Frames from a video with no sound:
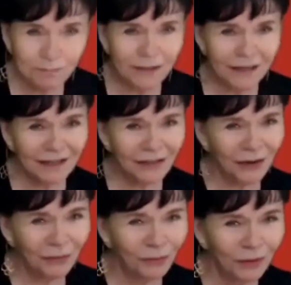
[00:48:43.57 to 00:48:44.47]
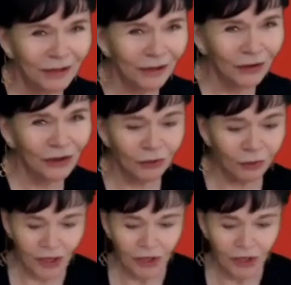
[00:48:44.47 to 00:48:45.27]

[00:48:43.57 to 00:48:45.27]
being the real you.